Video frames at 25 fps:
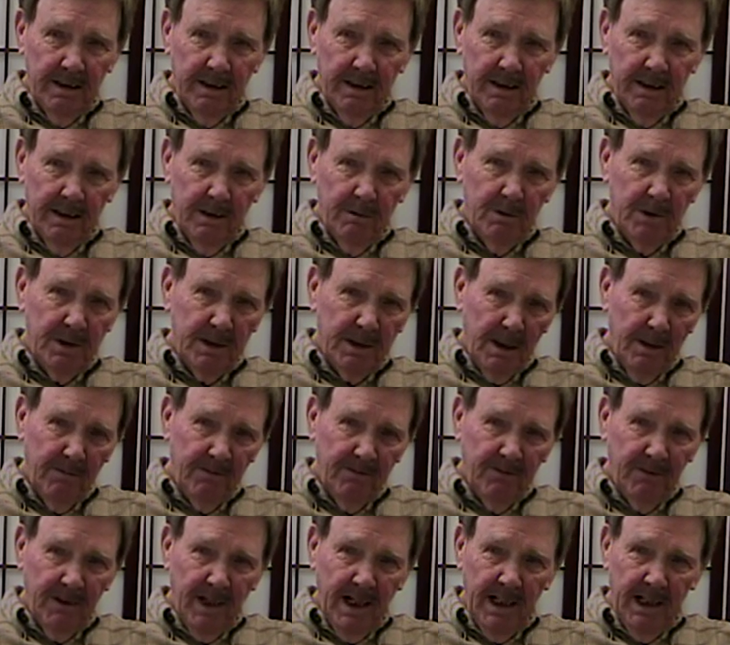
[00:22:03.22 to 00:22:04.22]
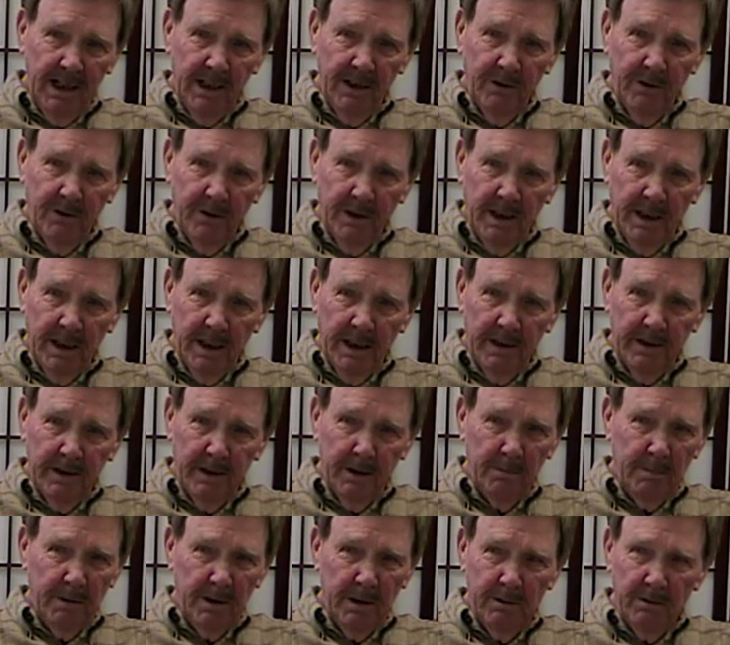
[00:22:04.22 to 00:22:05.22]
there was some fighting going on there,
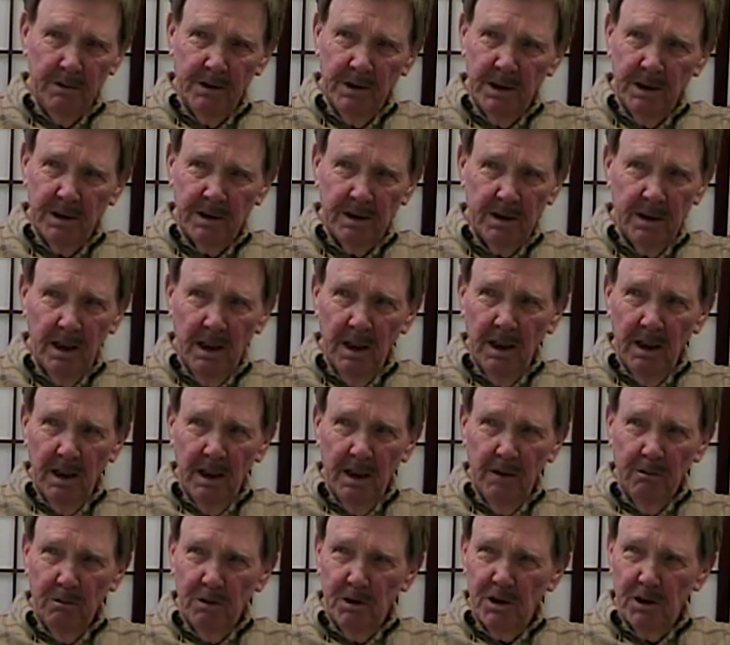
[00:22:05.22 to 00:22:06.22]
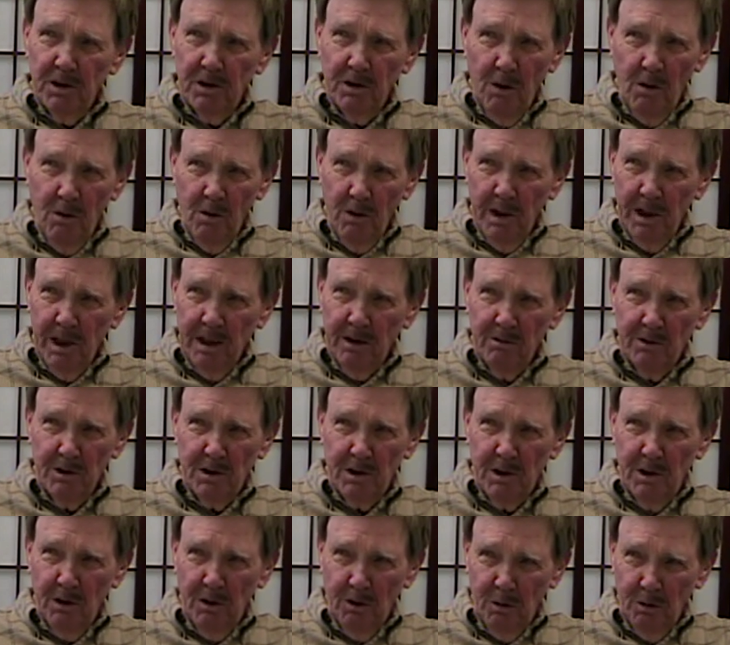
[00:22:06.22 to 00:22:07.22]
but it was snowing and it was
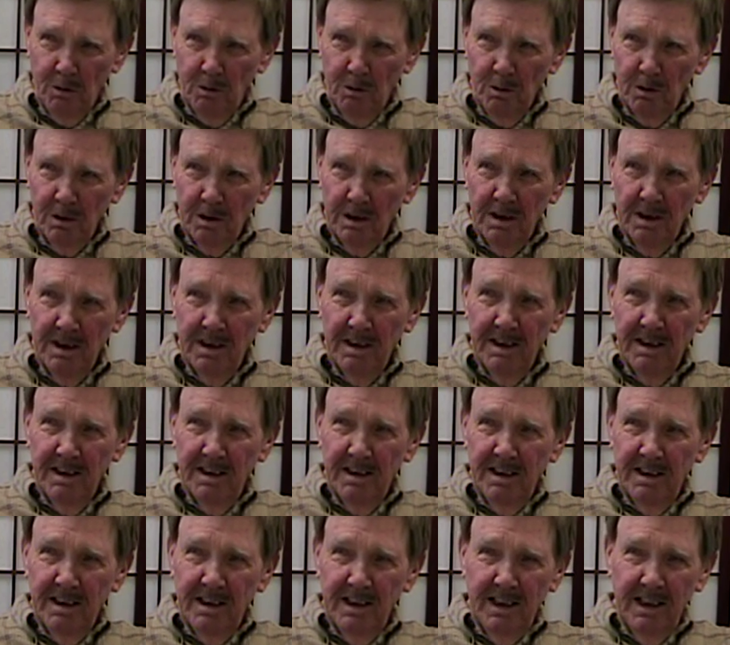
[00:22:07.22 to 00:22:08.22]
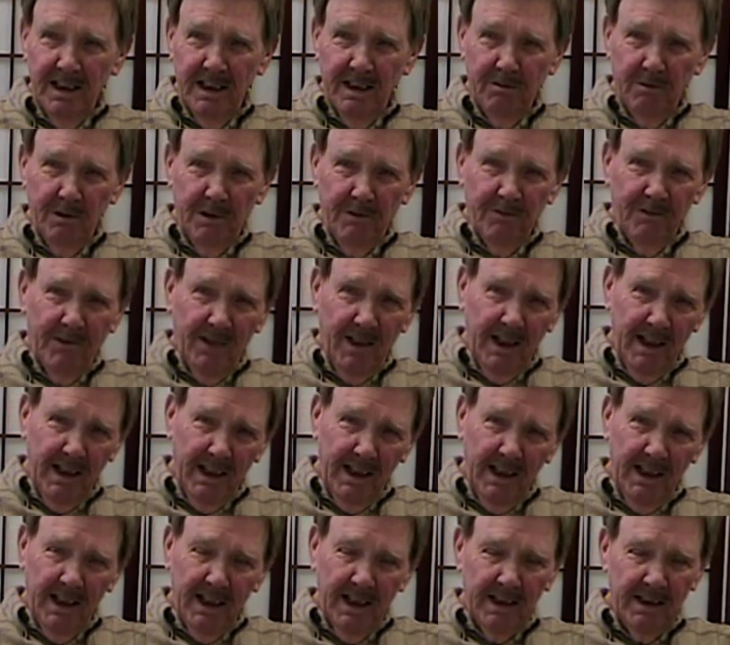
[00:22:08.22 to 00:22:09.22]
cold. And we finally
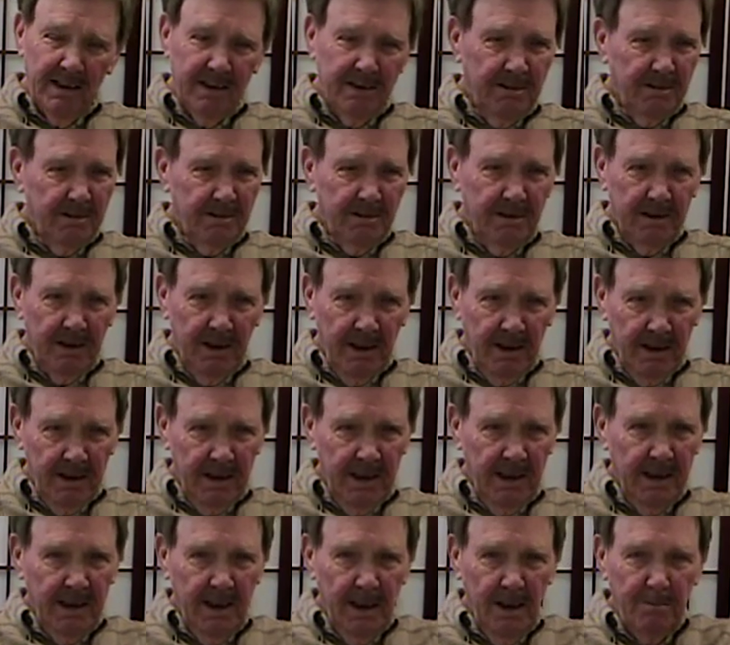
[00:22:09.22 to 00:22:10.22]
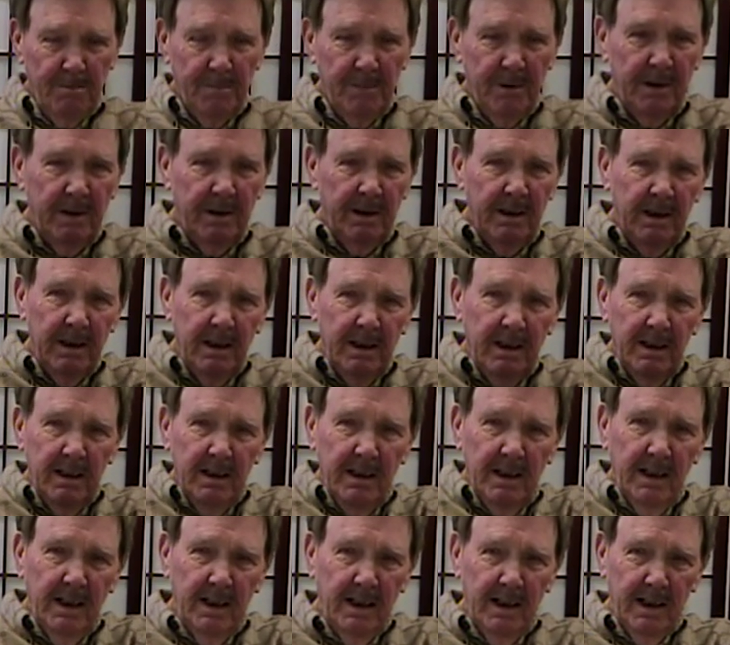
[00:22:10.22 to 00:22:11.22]
got dug in up there,
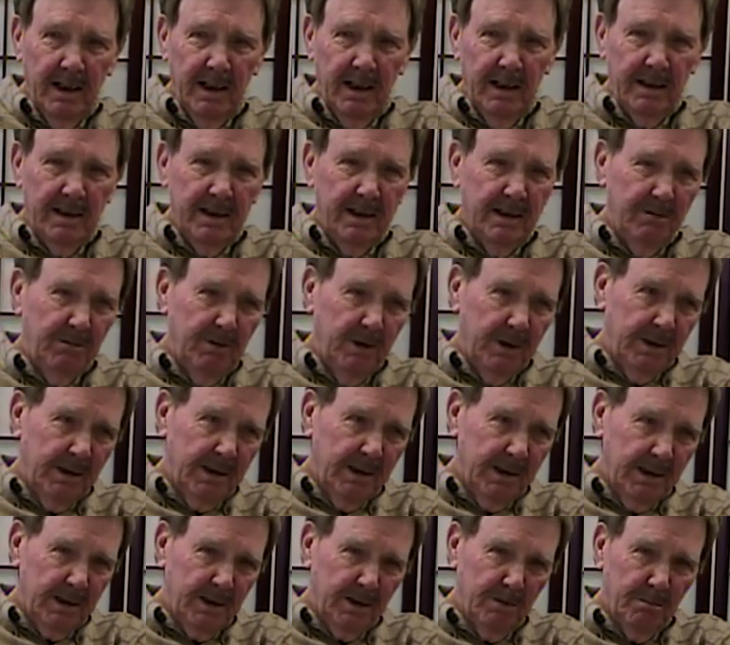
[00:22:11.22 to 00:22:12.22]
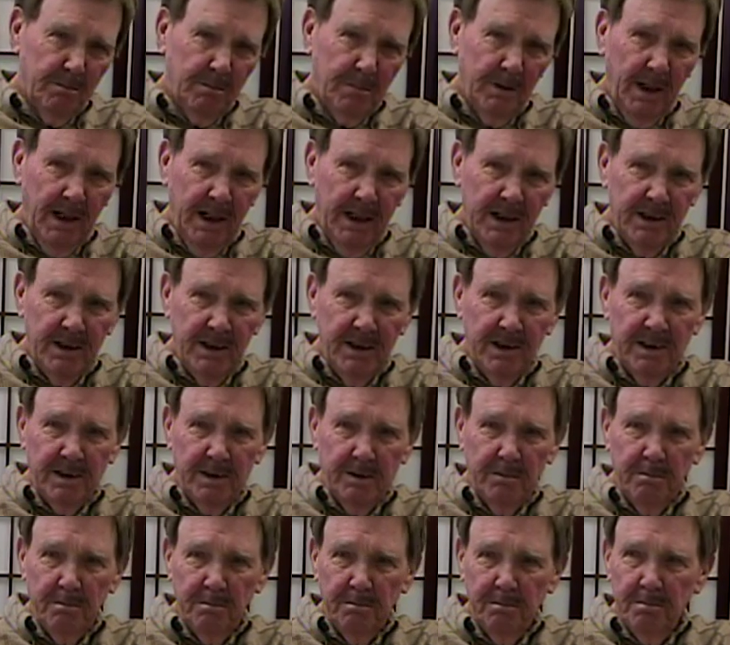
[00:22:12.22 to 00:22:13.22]
and we'd cut some branches
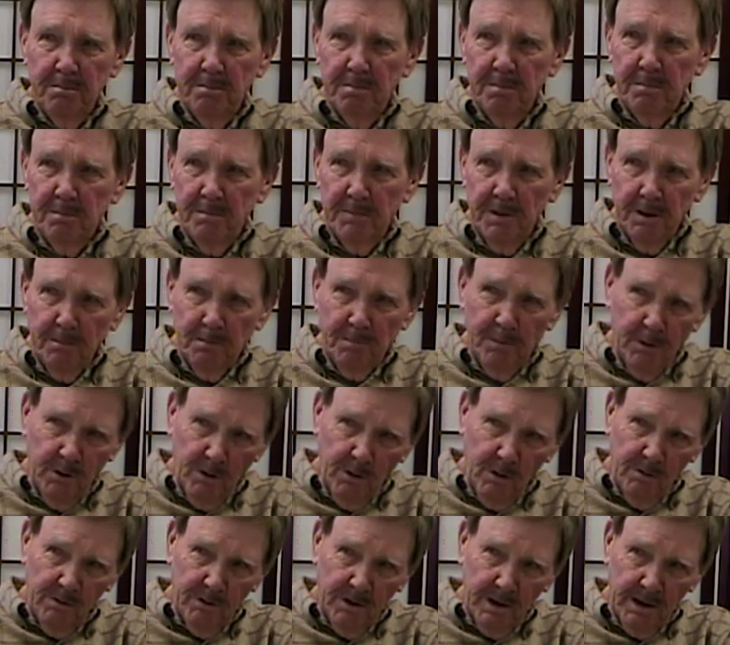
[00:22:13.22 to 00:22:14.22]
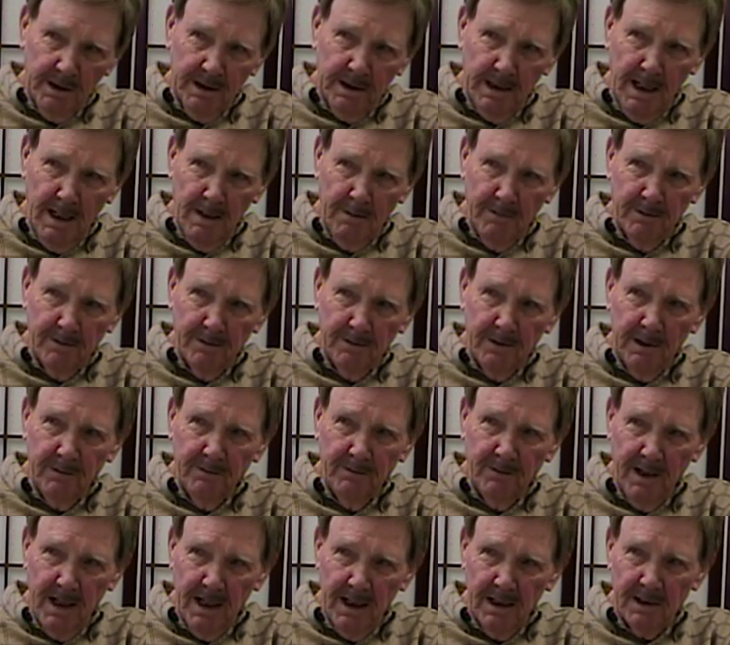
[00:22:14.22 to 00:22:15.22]
and to put over the top of our
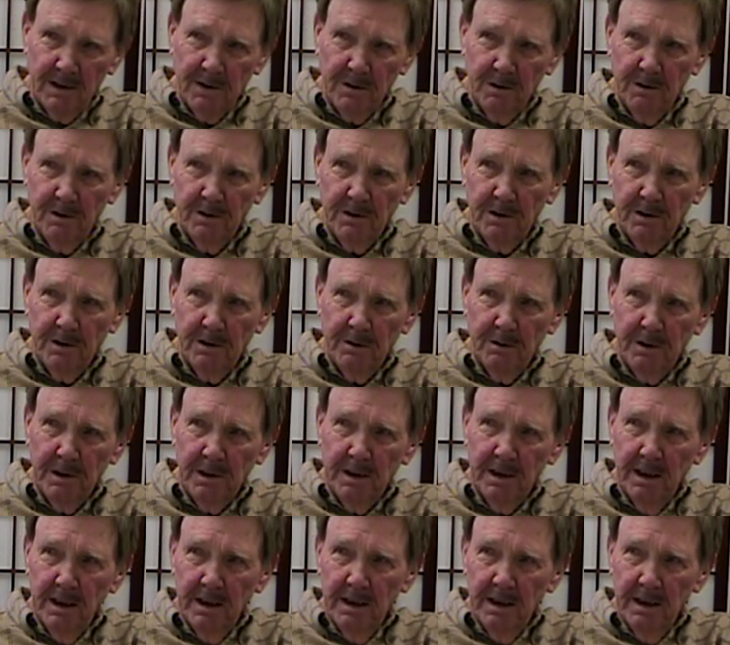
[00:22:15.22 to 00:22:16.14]
foxhole so we'd